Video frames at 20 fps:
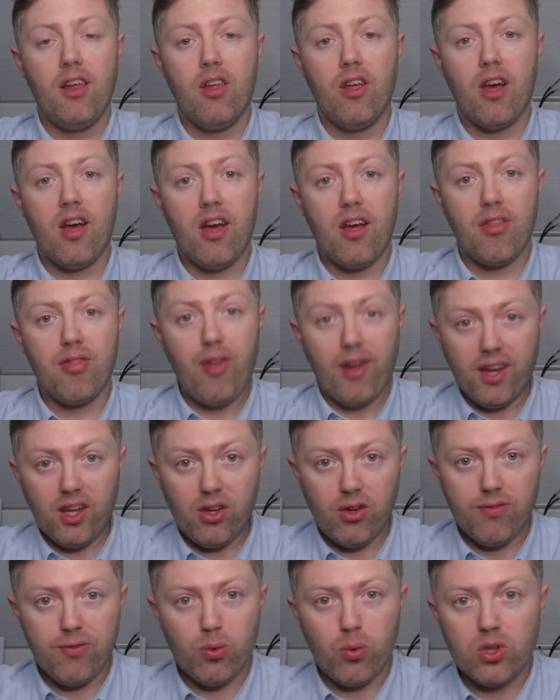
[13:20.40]
Thank
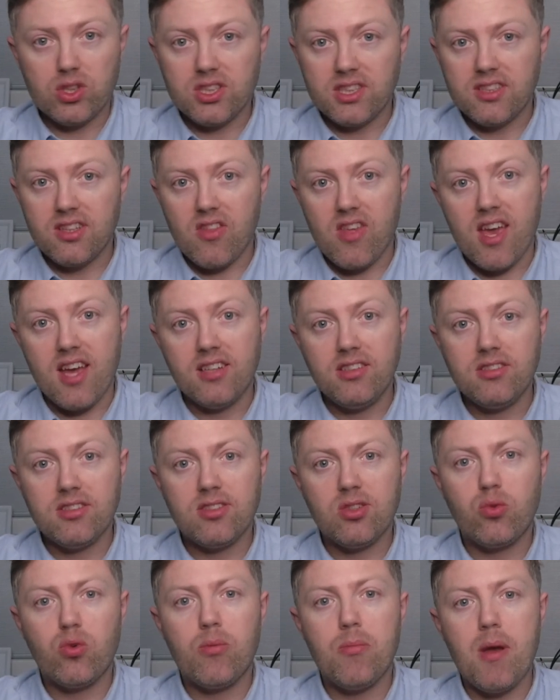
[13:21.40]
you for watching to the end.
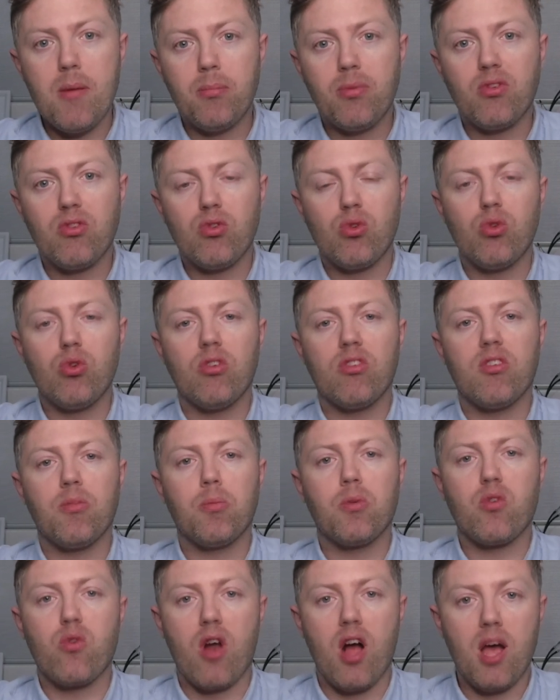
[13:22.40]
Remember to
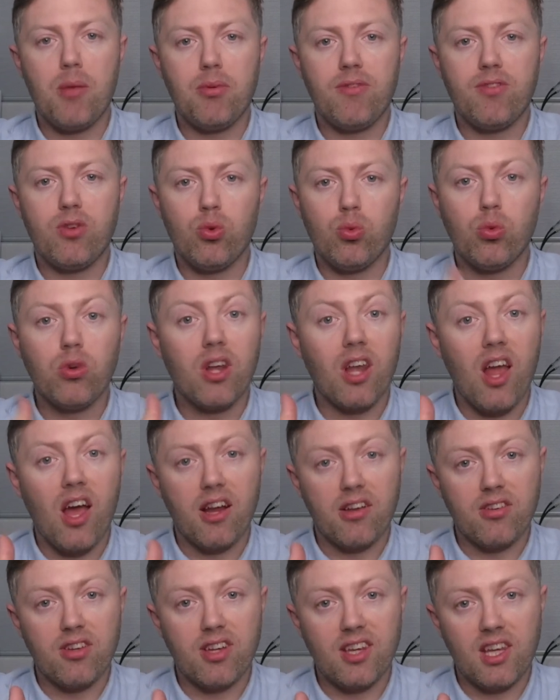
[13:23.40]
subscribe if you would
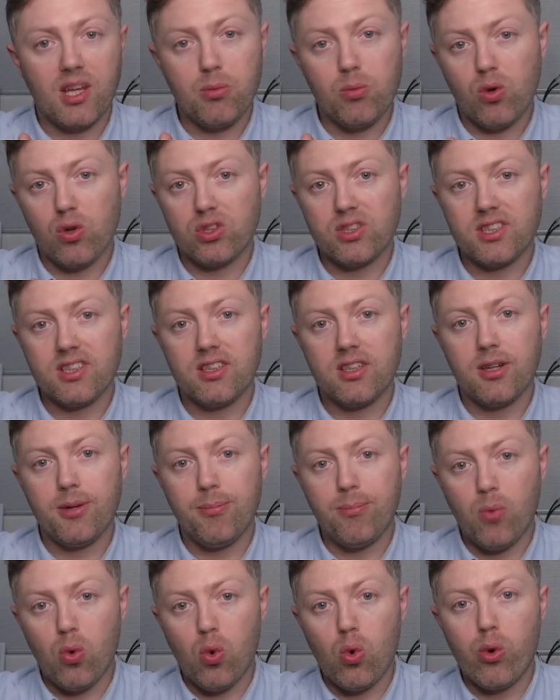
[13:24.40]
like to keep watching
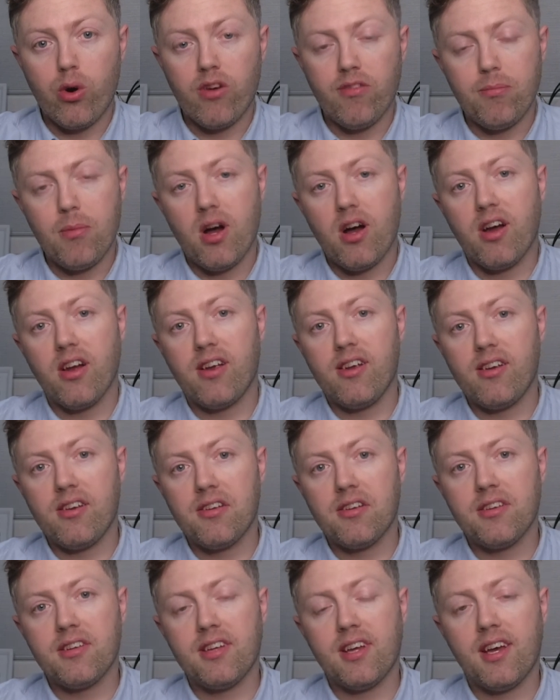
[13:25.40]
more of my
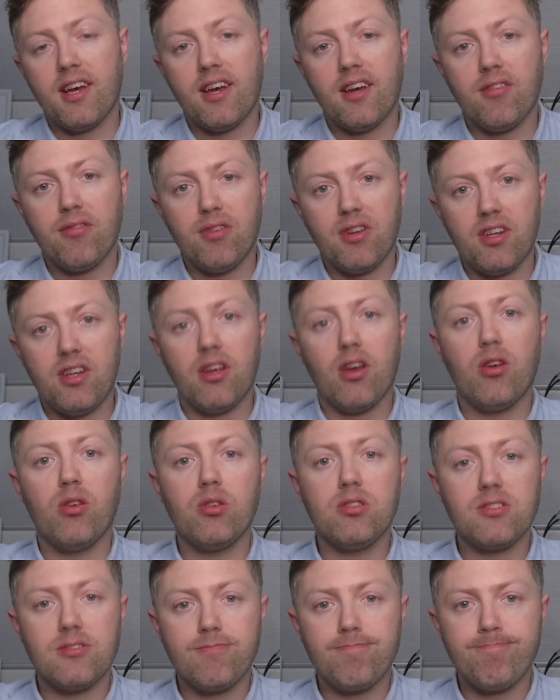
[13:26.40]

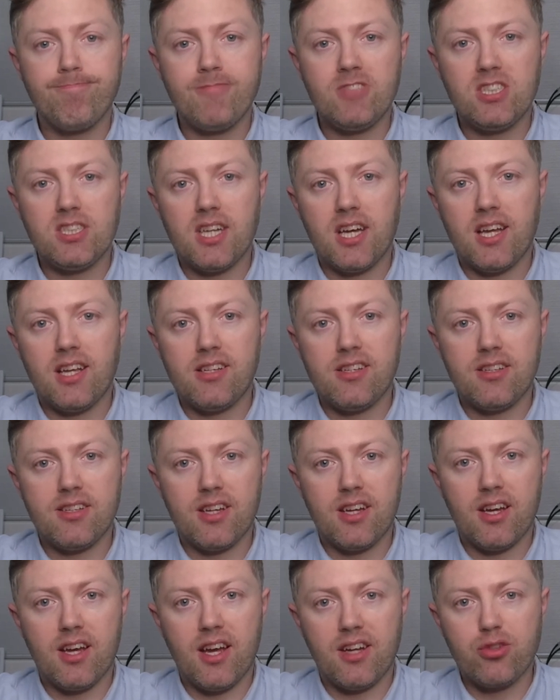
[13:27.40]
videos. And
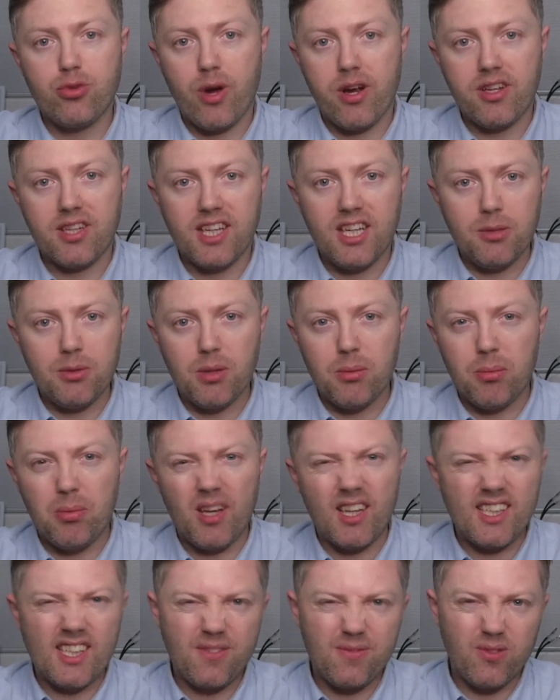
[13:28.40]
I try to keep them a
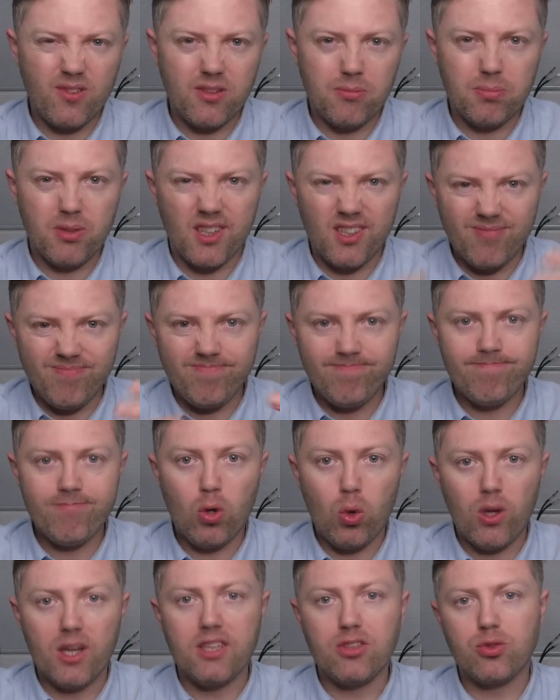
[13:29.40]
bit different, but
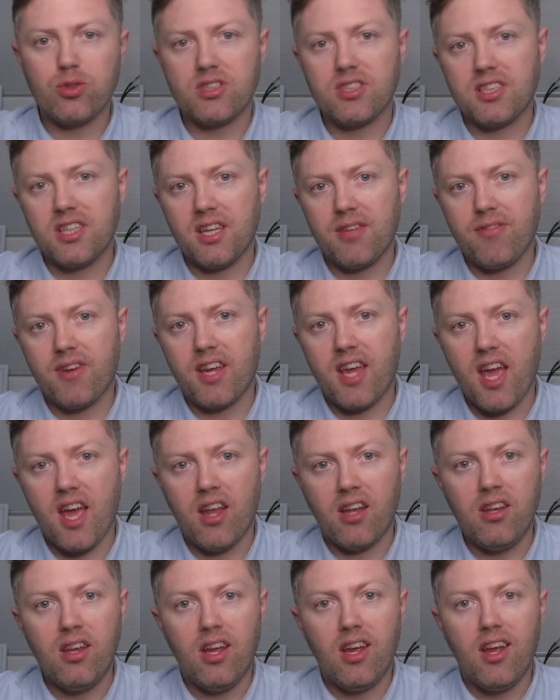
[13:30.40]
all interesting if I
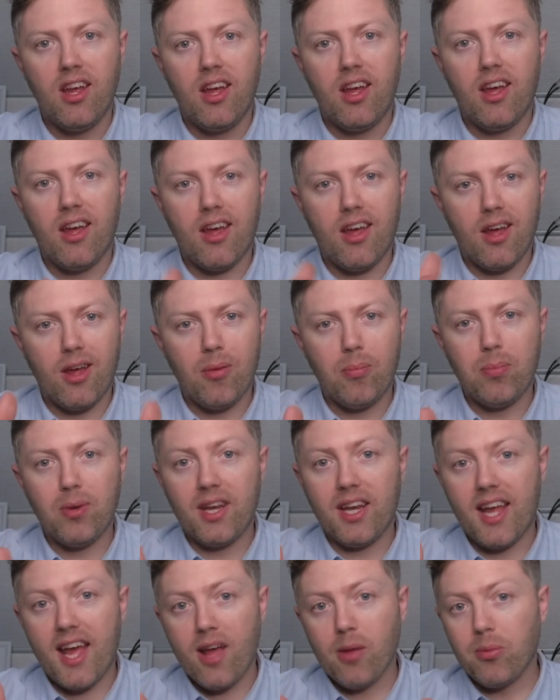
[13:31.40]
can. But
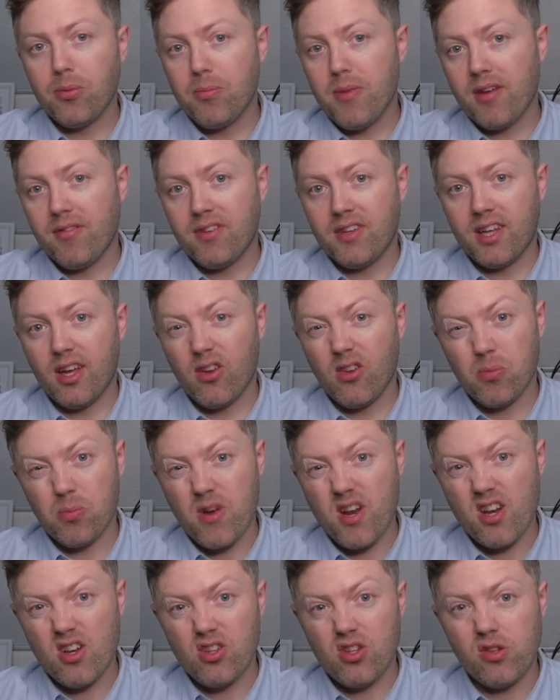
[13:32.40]
it helps my video
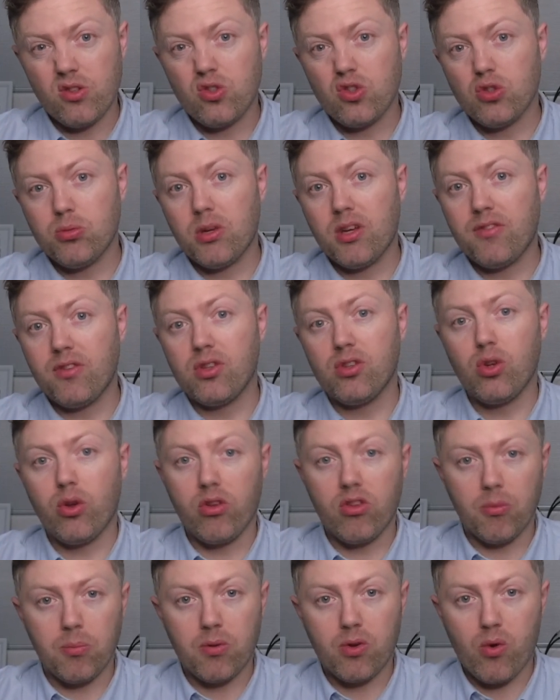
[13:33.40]
spread on YouTube if you do
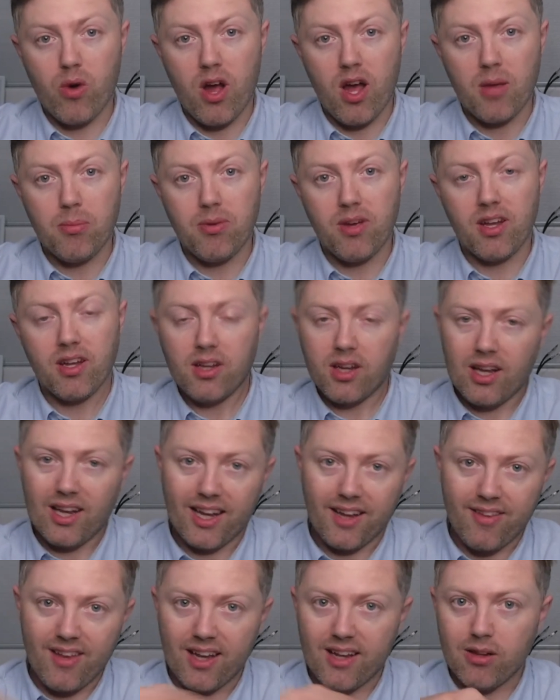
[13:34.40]
subscribe and
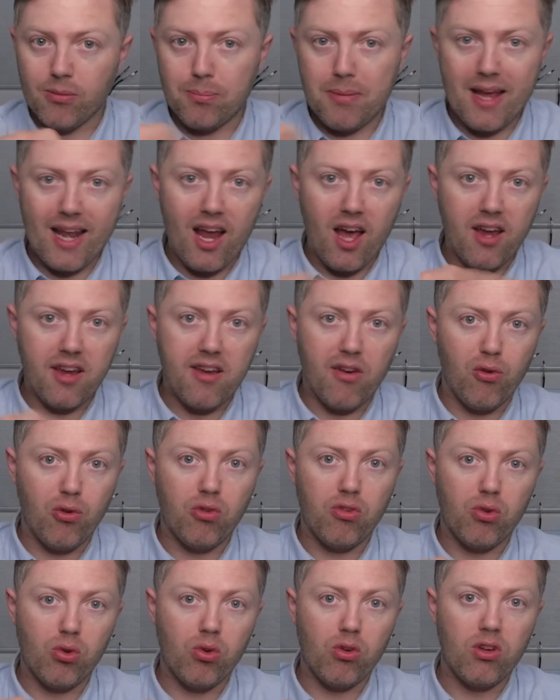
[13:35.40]
click the little bell icon
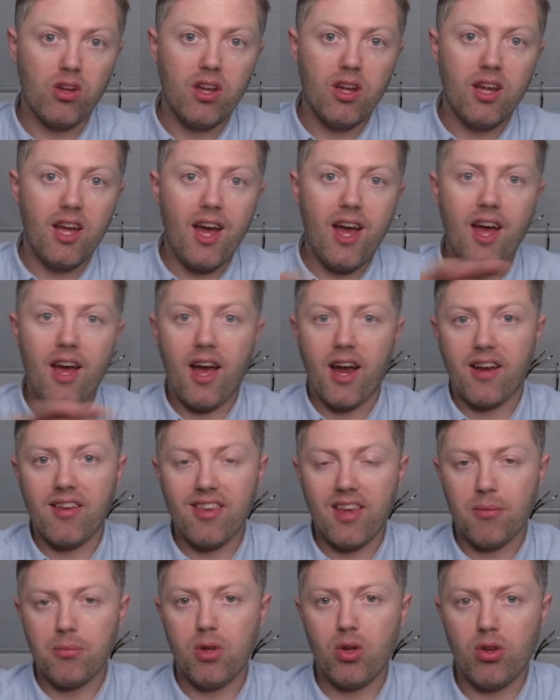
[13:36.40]
to
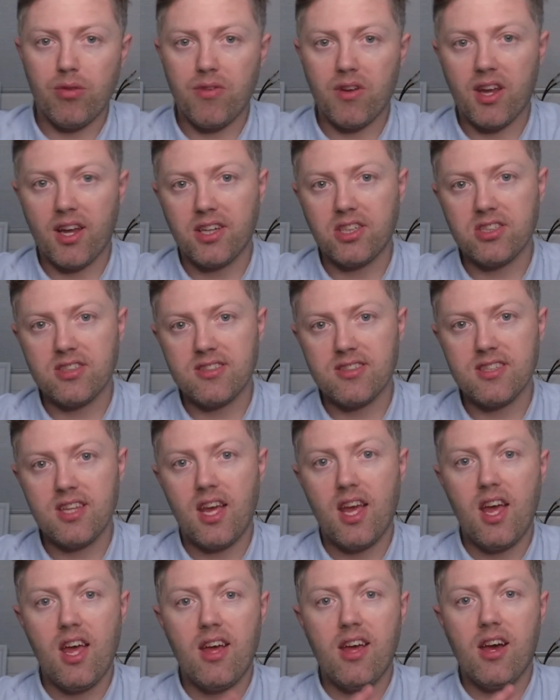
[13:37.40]
accept notifications.
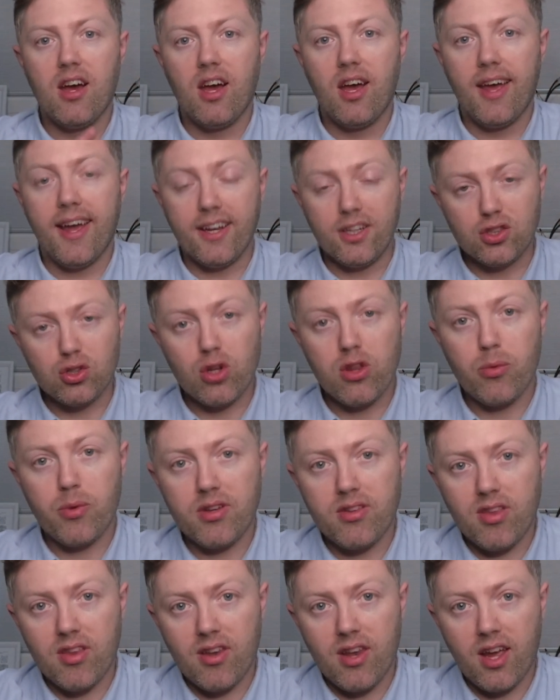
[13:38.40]
Enjoy the
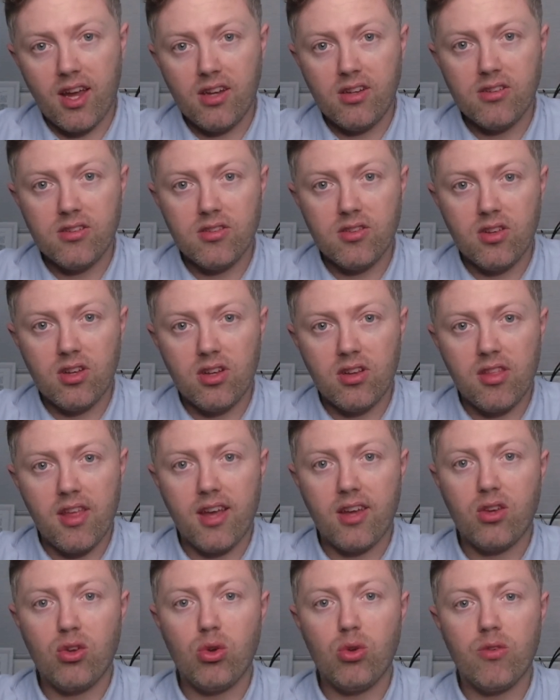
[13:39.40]
rest of the day.
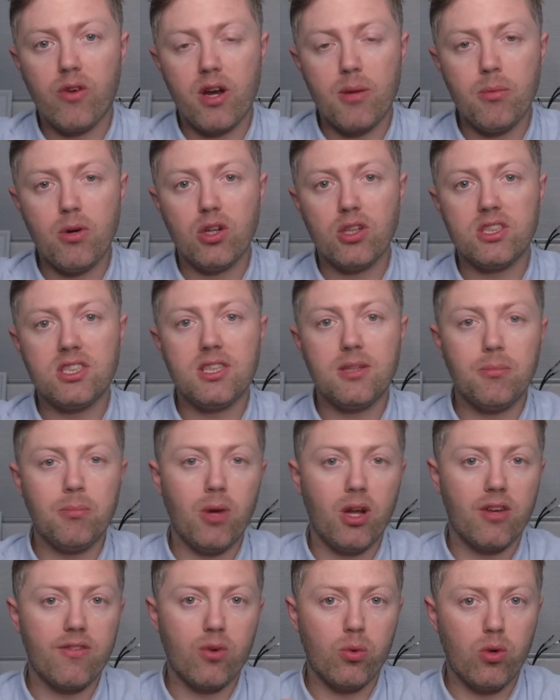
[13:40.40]
Thank you very much
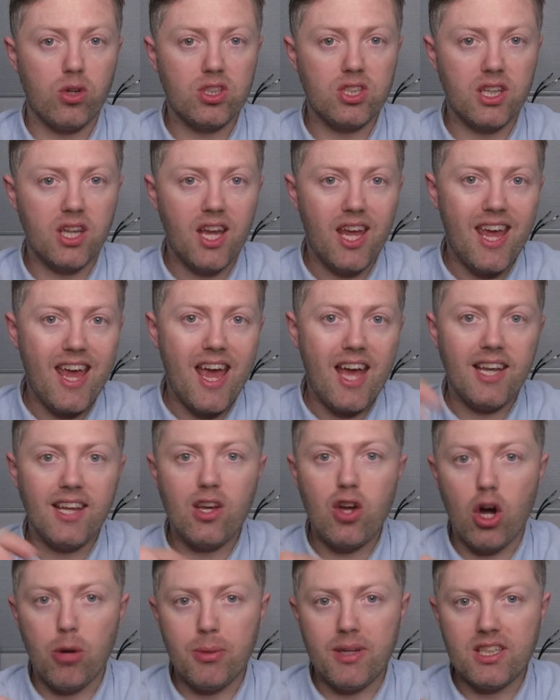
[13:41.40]
for watching. Any
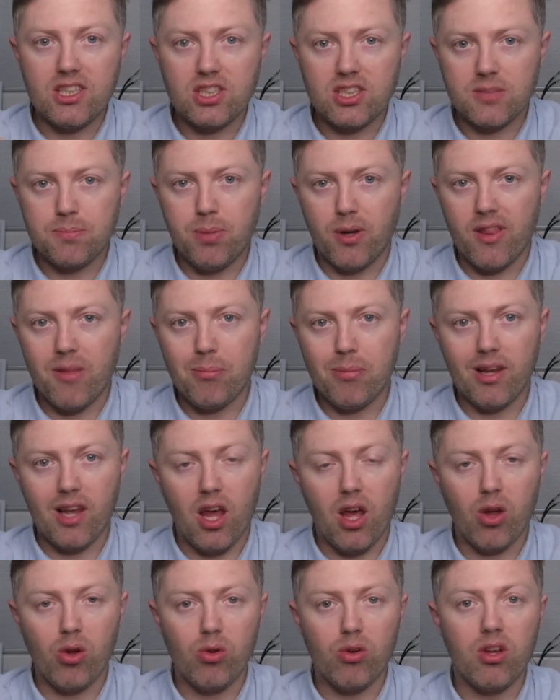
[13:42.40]
comments, just put them
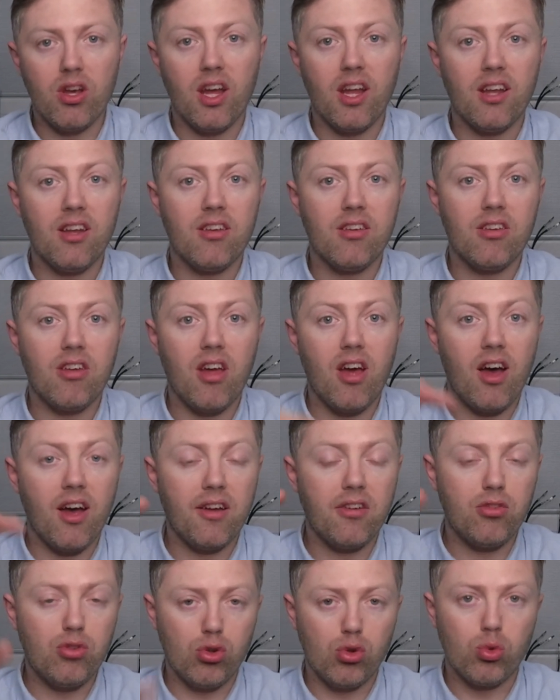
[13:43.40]
below, and I
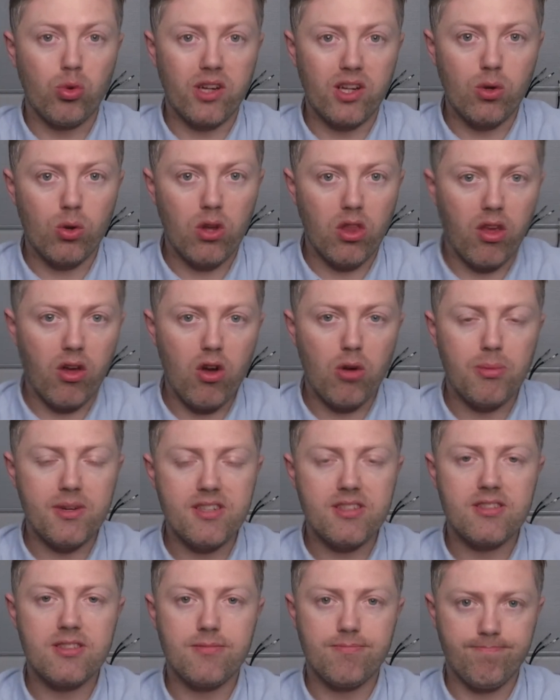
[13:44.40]
do read all the
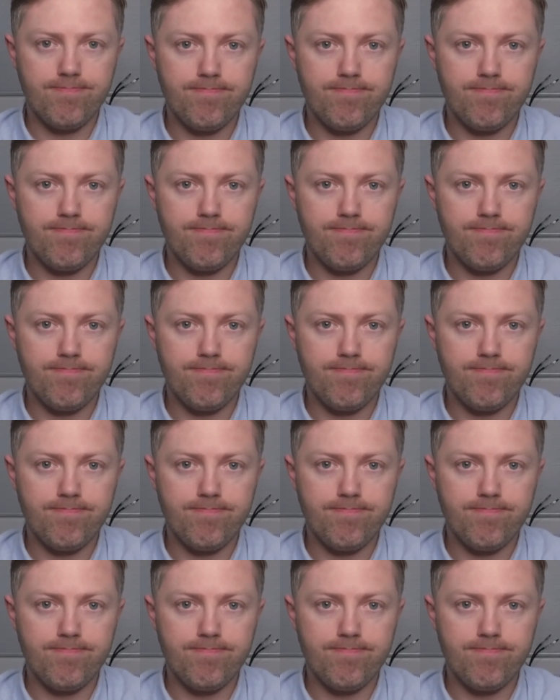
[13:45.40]
comments.